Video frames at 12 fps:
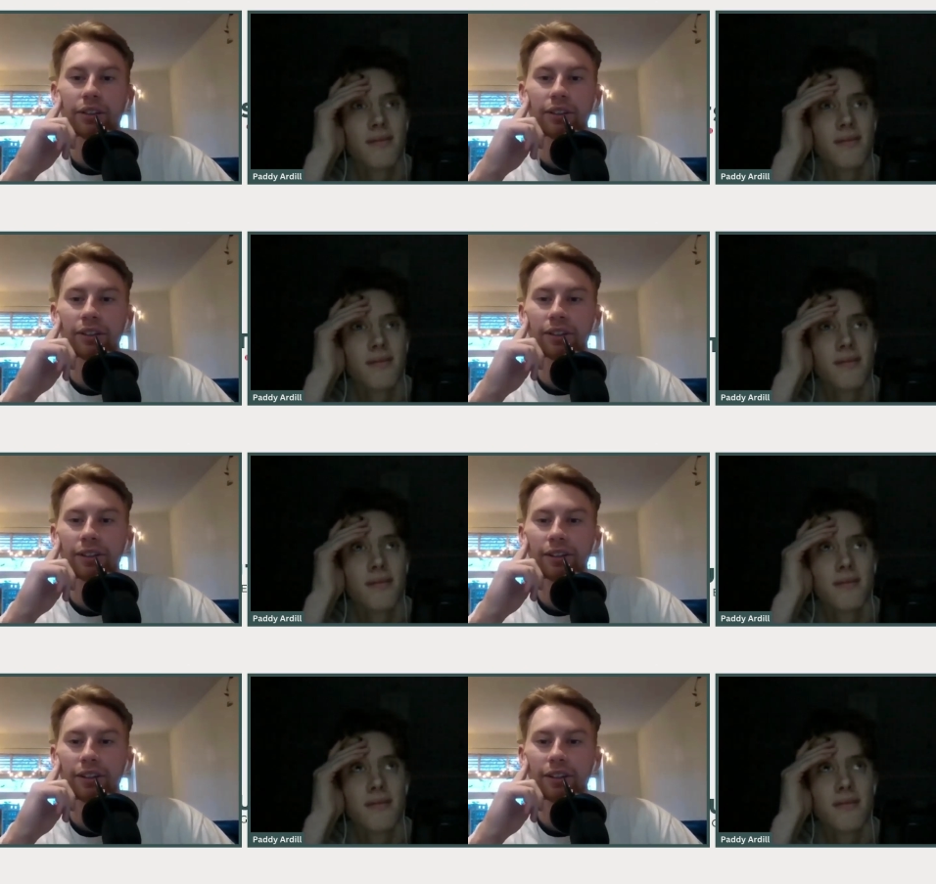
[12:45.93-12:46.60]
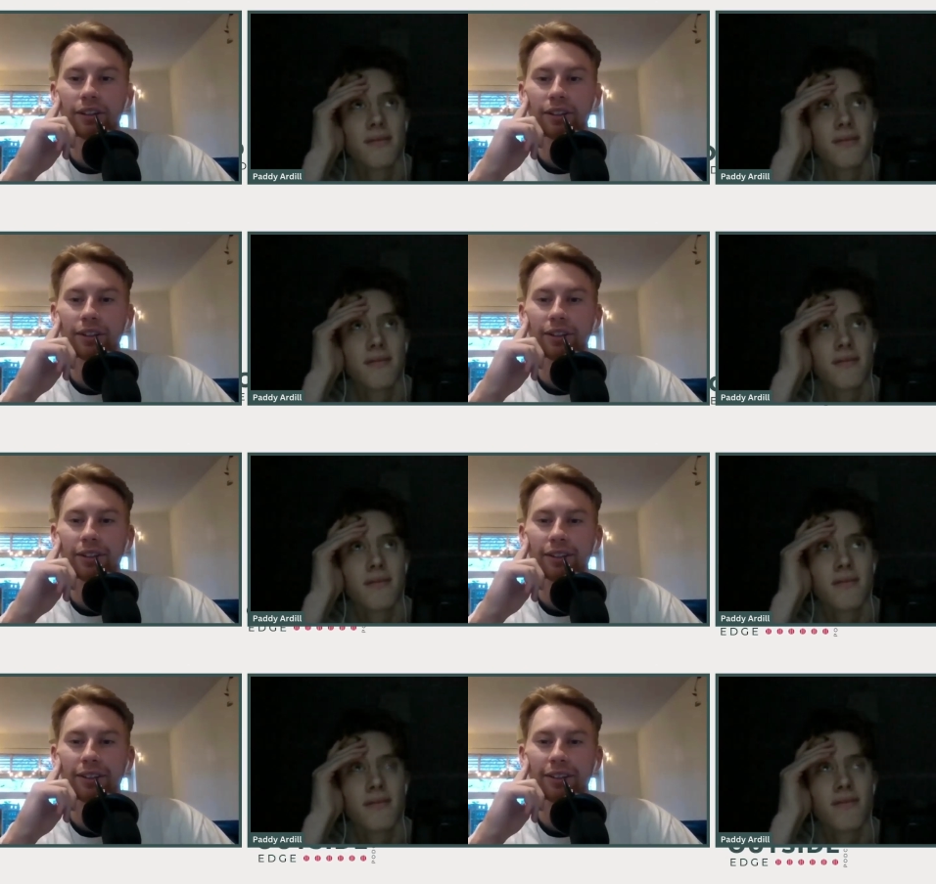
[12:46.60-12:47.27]

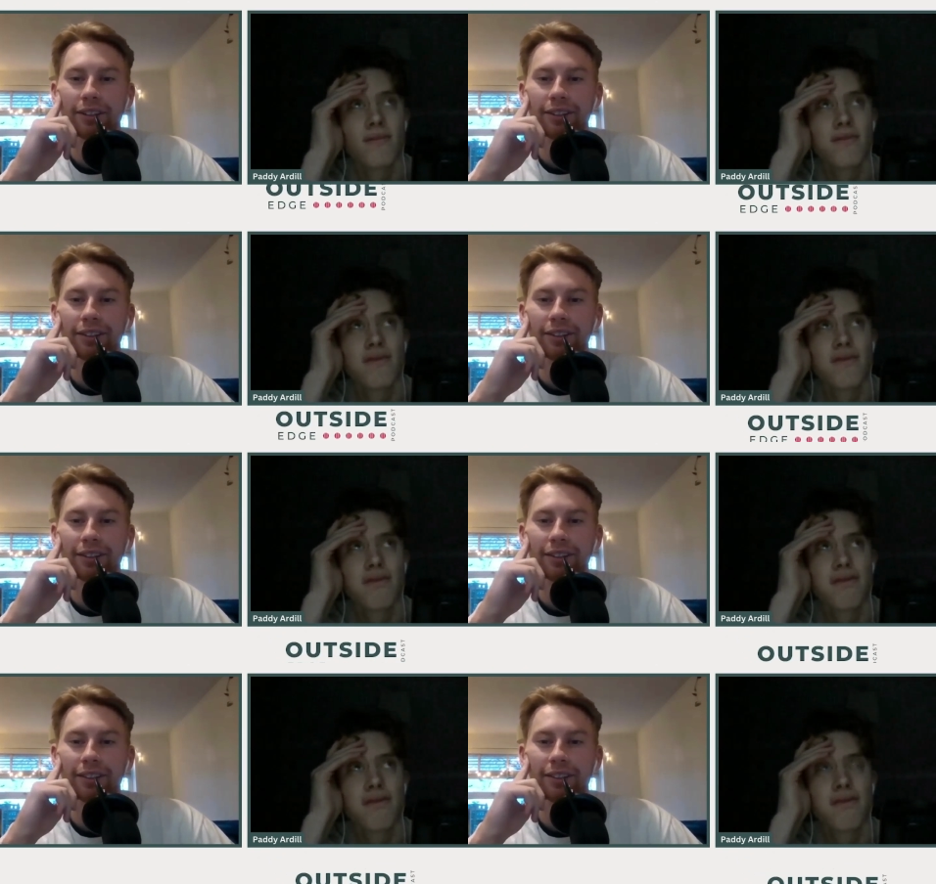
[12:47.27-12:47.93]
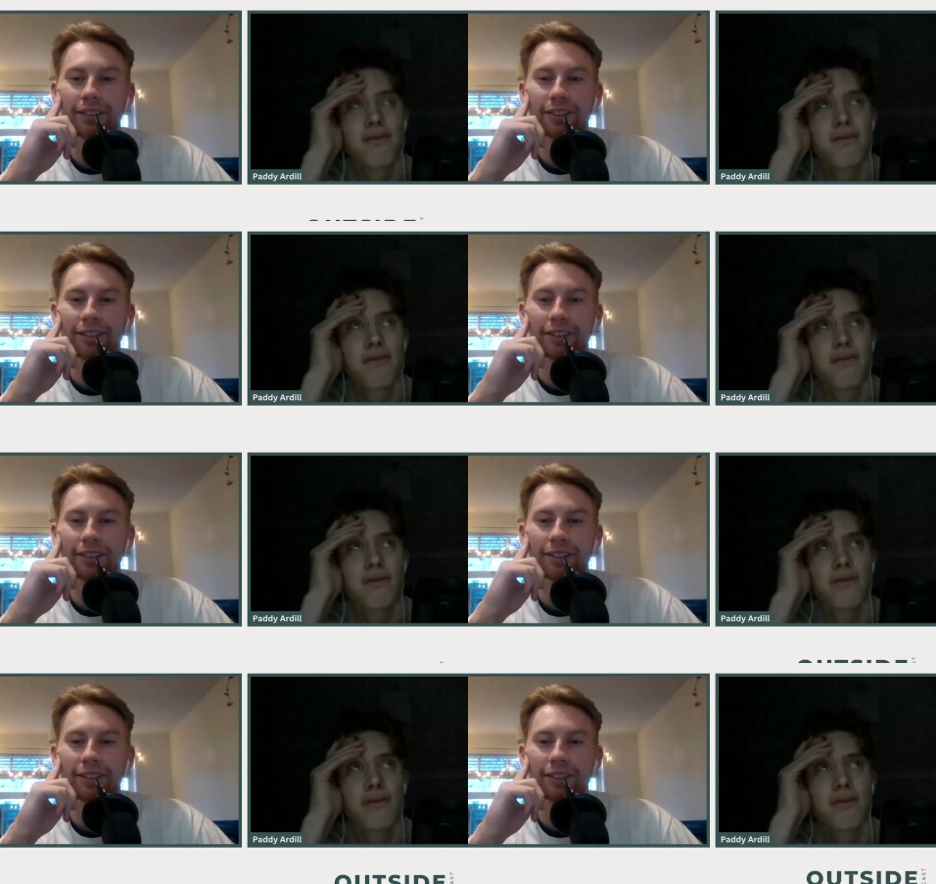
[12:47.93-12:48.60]

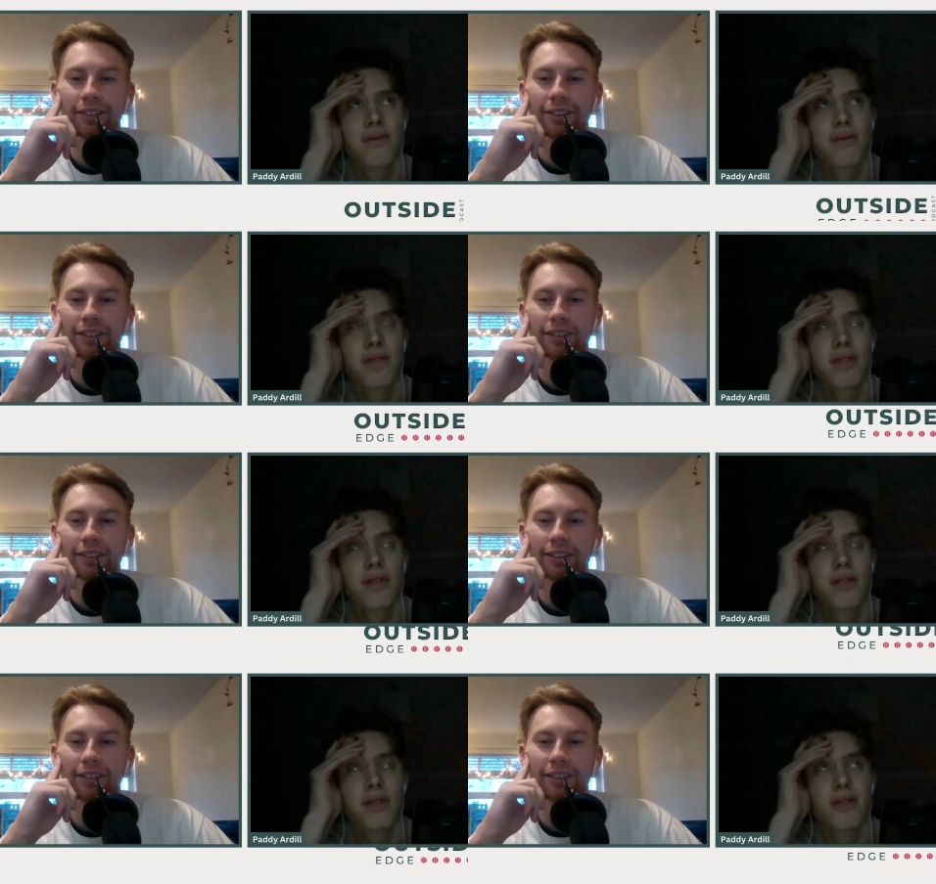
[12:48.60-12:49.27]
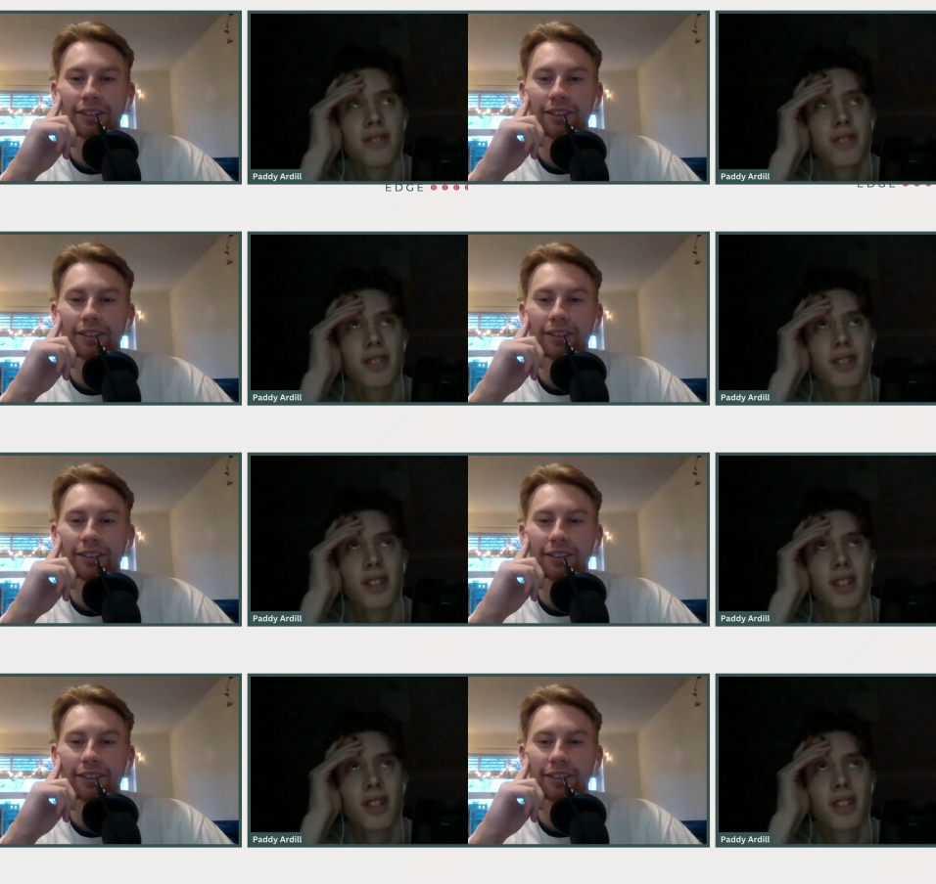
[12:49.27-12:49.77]
(no one is talking)